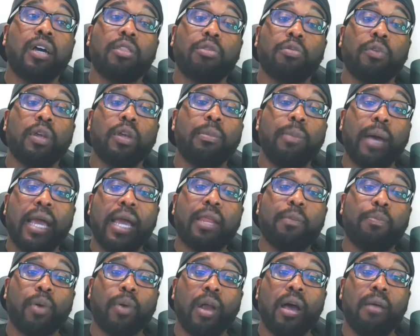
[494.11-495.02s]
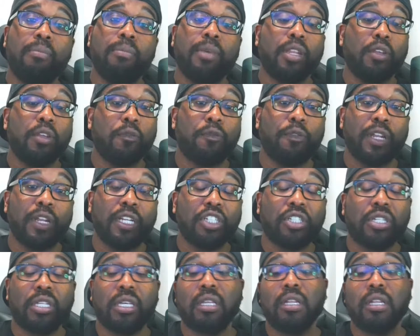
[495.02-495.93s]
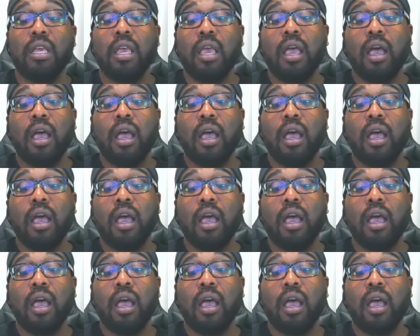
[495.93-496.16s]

Three Body Problem and you finished it,